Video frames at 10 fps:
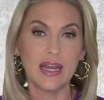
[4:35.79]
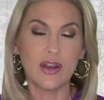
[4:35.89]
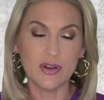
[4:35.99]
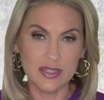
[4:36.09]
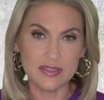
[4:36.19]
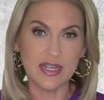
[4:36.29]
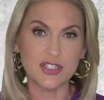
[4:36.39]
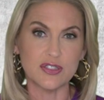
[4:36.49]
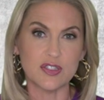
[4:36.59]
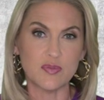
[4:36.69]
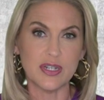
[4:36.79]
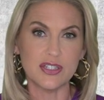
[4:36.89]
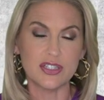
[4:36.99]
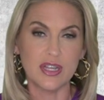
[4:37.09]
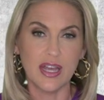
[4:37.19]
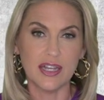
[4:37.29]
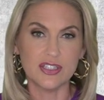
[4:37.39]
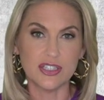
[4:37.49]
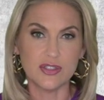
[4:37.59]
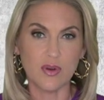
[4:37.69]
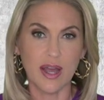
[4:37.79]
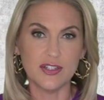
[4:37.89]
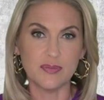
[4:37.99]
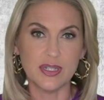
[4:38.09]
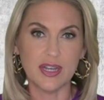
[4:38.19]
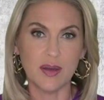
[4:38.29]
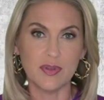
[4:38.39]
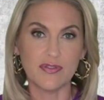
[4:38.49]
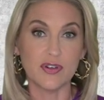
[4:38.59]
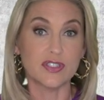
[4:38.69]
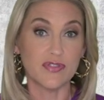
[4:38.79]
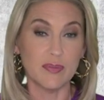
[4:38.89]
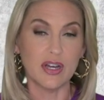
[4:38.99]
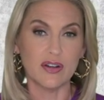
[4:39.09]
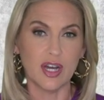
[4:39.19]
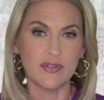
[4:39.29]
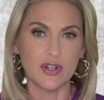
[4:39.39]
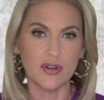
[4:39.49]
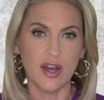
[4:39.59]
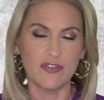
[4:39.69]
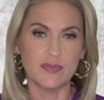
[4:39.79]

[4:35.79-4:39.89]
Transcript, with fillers: her concession speech as she tried to become the first female governor of